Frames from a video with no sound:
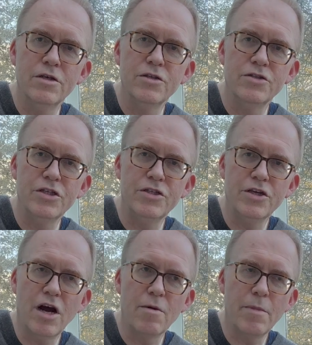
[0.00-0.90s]
C
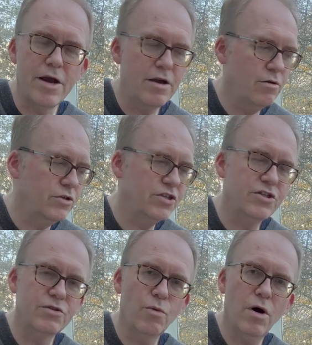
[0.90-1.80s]
sharp minor, which is
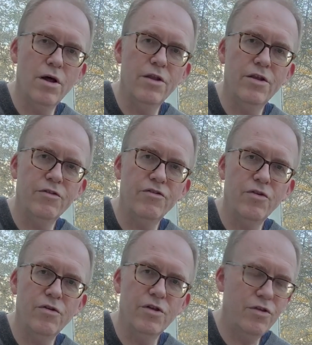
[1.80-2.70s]
the 1, the 2,
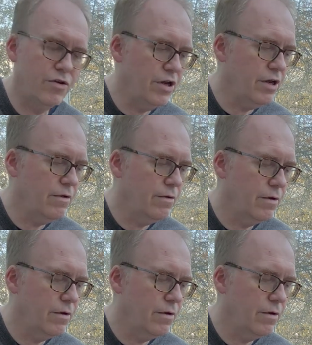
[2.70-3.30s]
the 3.